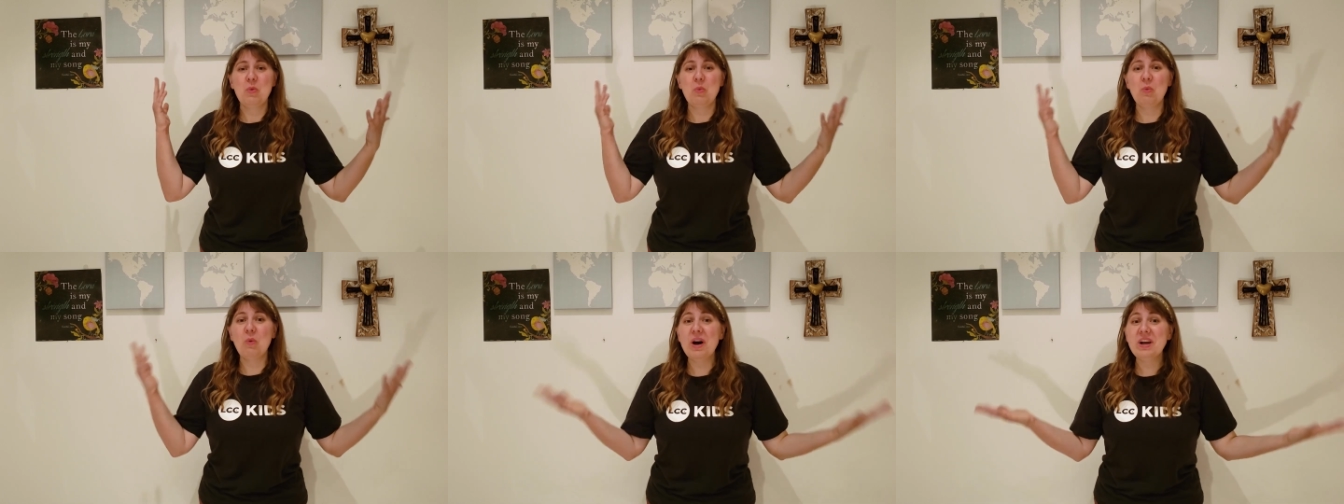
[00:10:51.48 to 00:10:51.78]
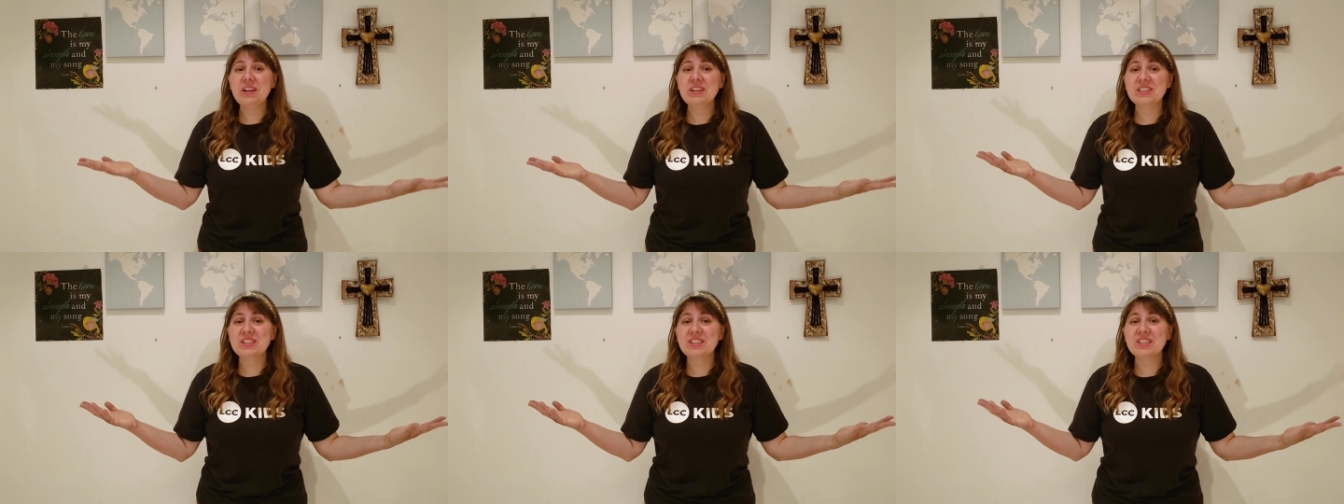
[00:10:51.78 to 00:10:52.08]

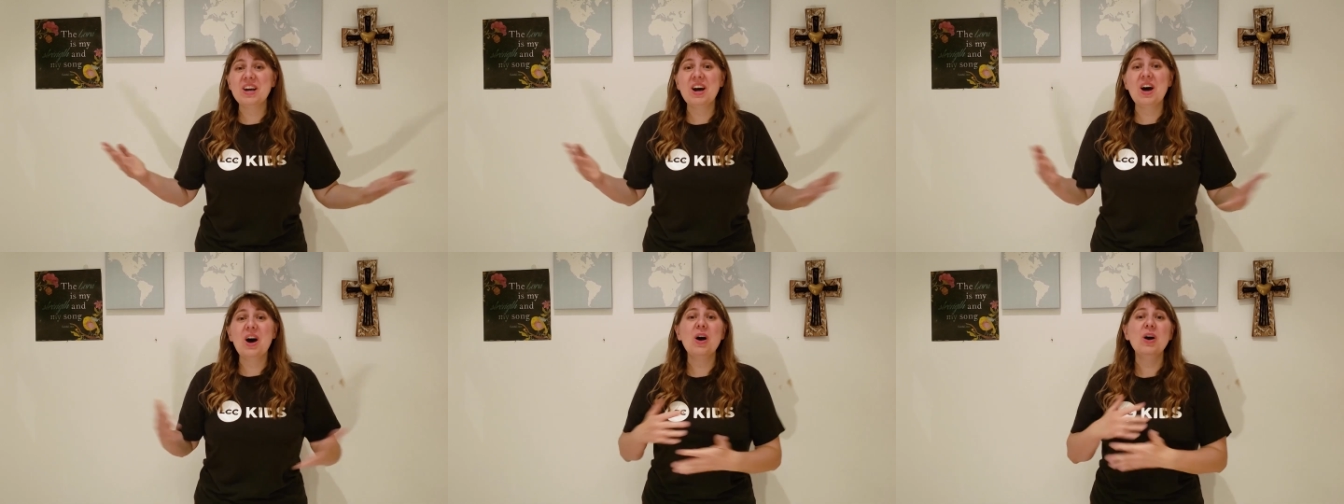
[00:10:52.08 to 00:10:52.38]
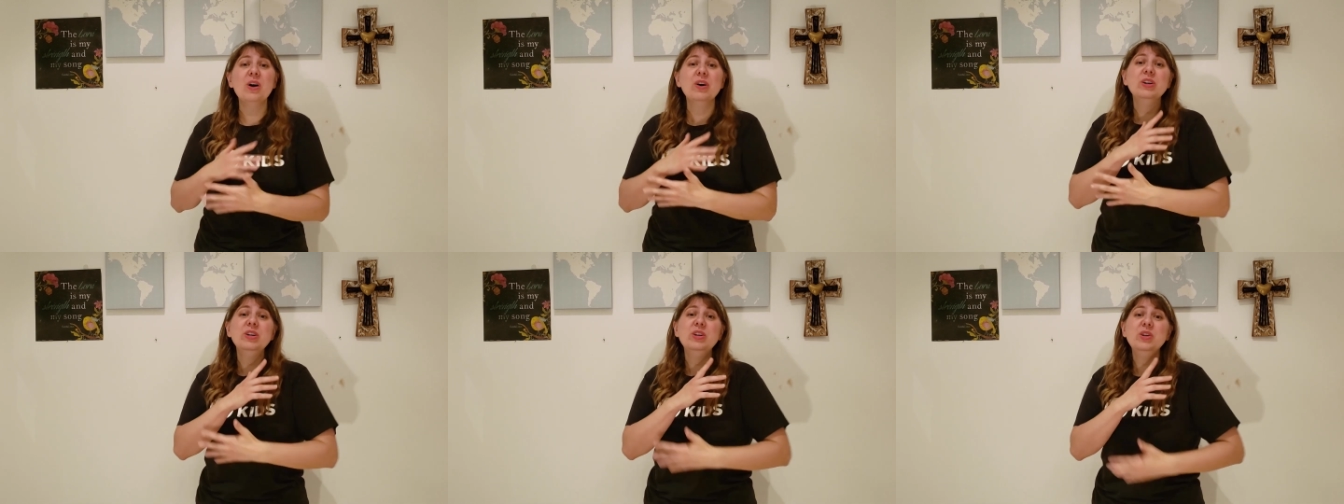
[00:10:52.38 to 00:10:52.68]
What
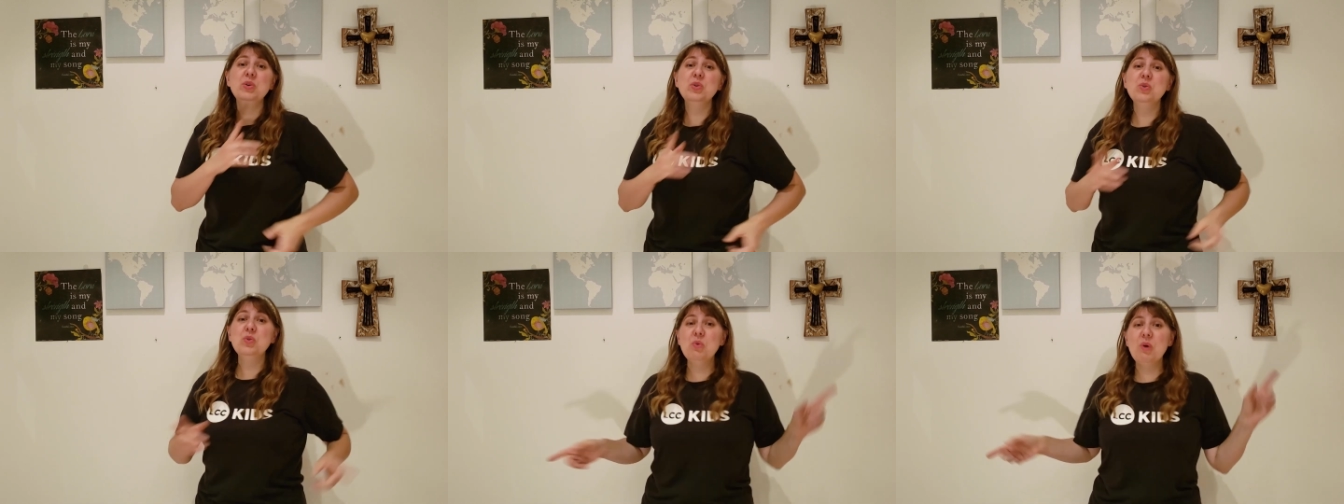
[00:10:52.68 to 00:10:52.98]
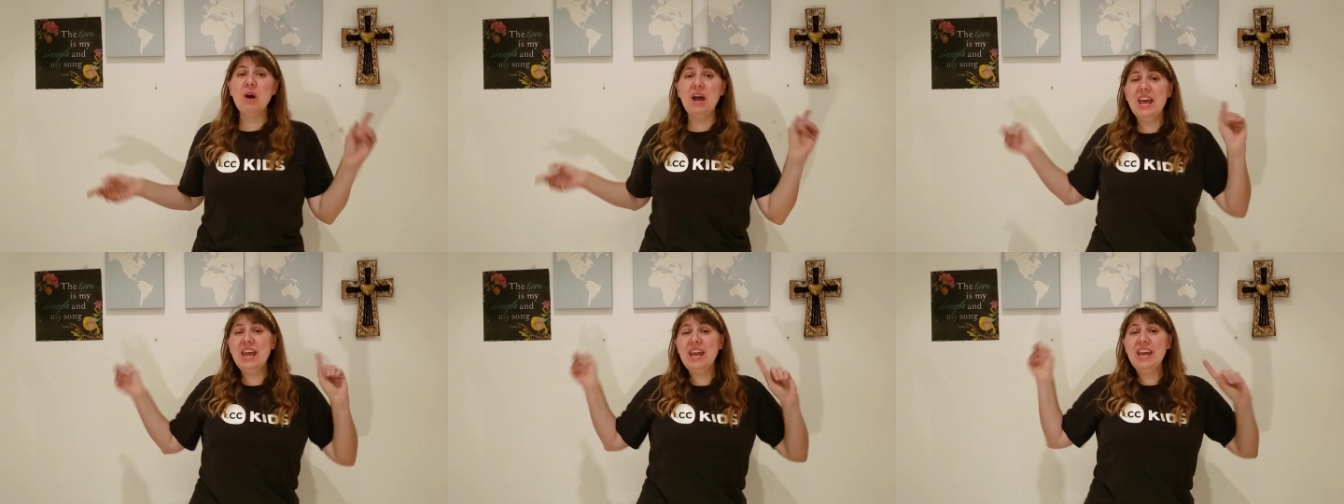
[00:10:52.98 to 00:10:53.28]
are you
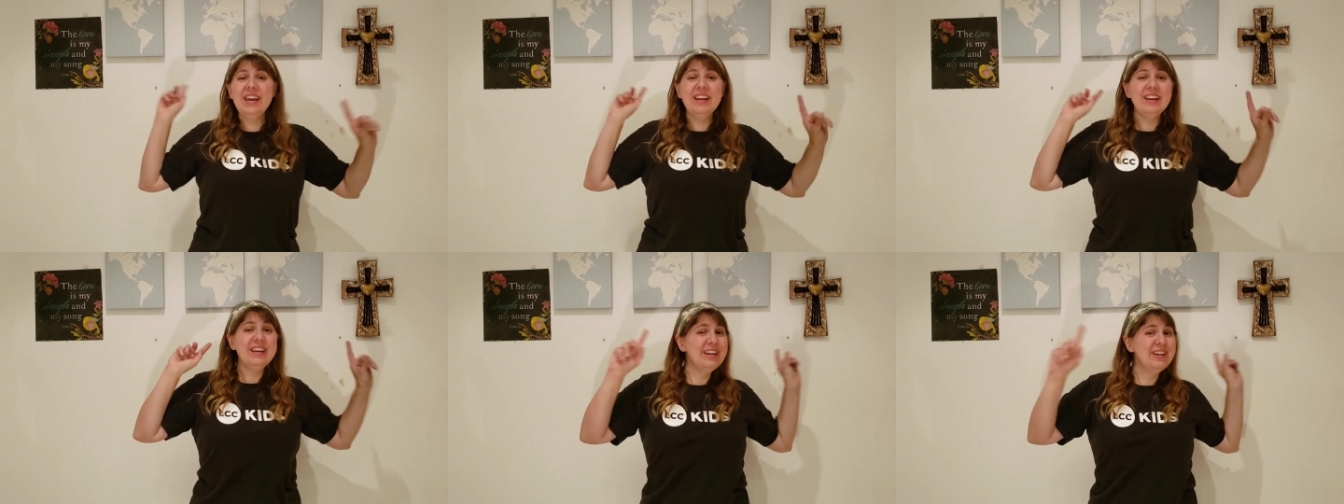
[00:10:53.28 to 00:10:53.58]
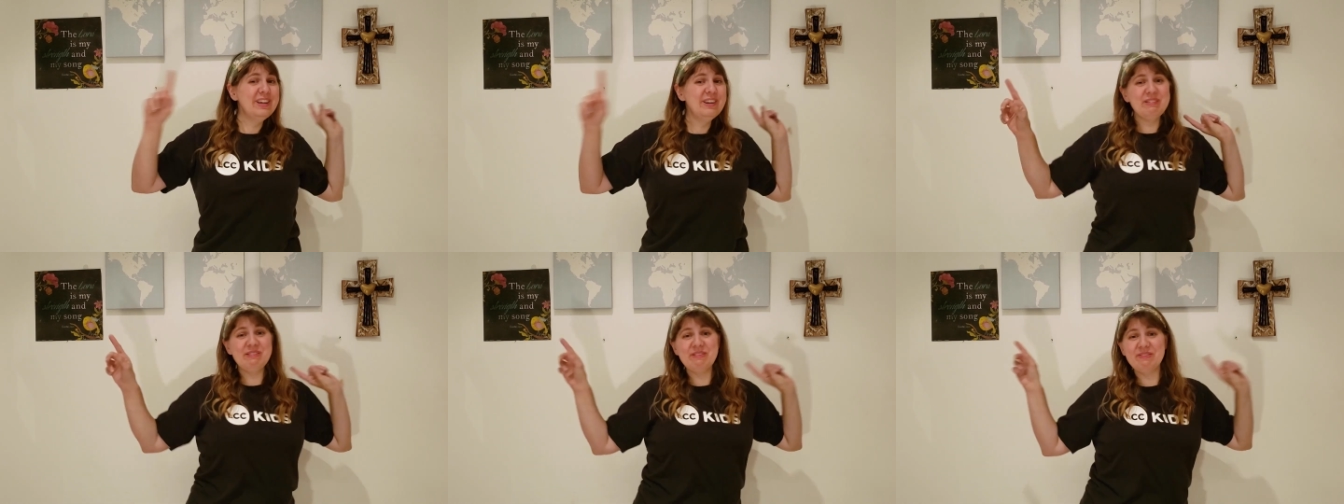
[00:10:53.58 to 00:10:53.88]

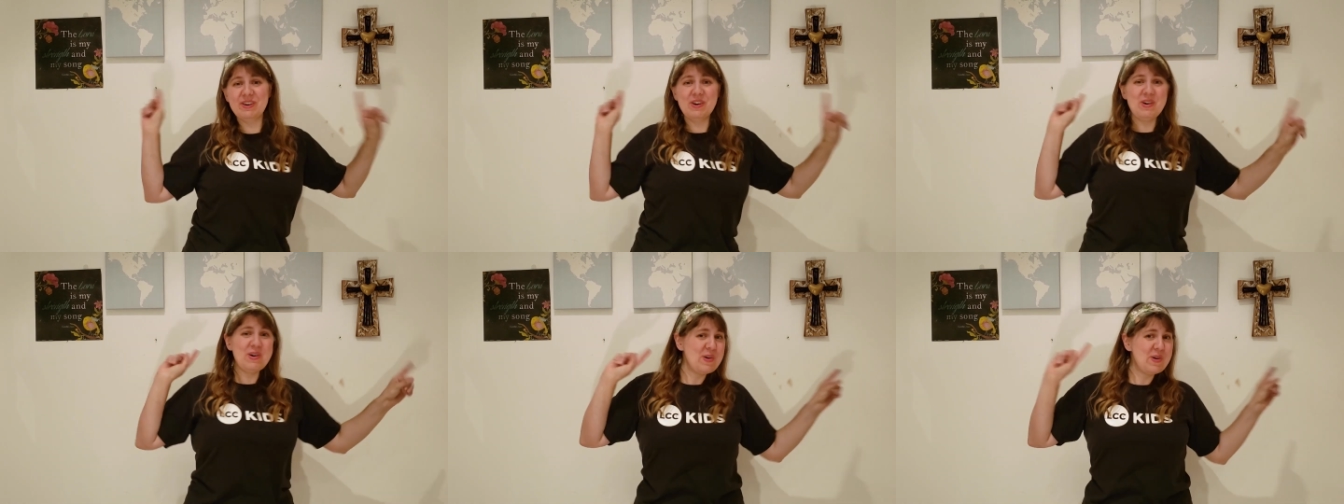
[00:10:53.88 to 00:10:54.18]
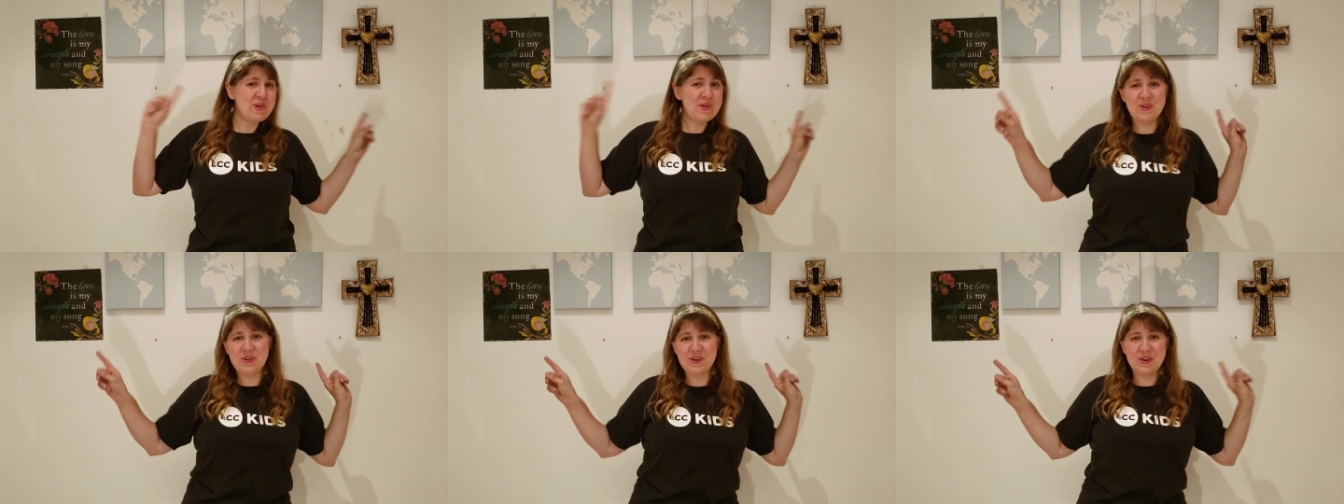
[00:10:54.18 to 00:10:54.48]
waiting
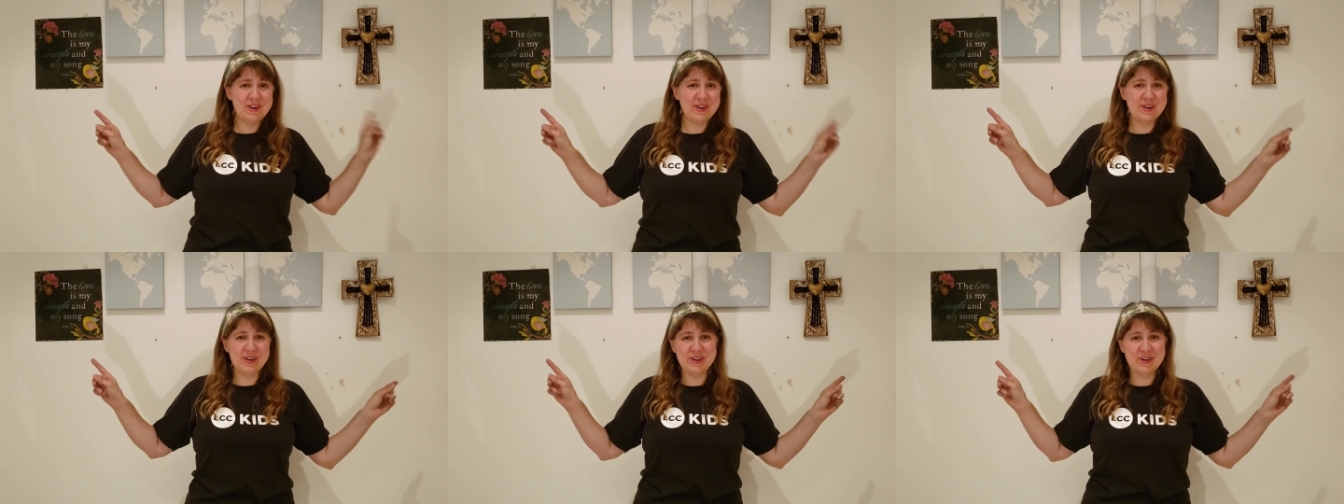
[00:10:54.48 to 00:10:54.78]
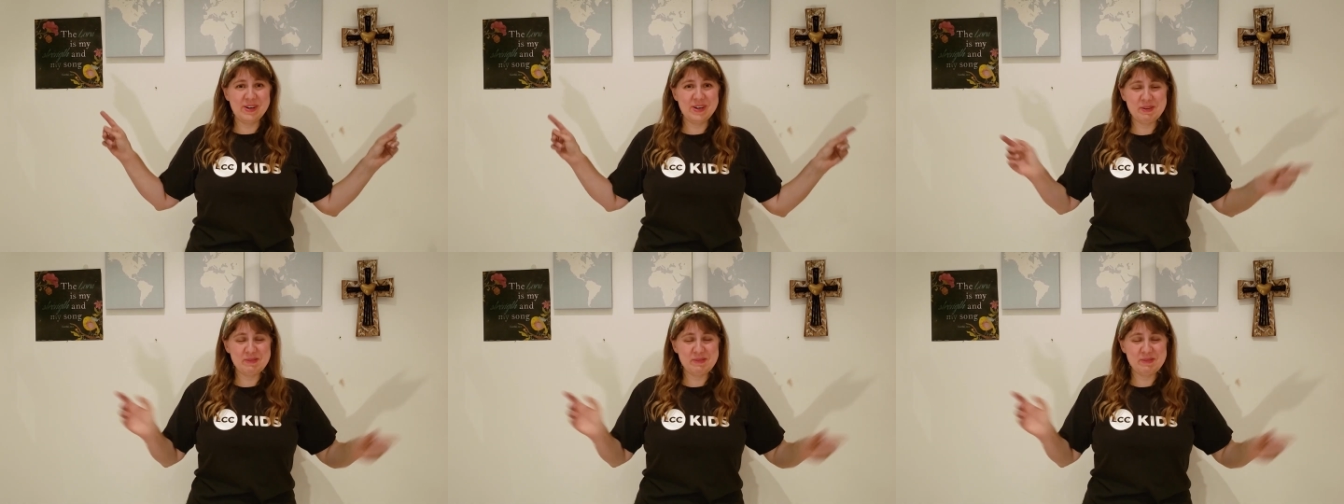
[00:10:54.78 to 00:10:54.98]
for?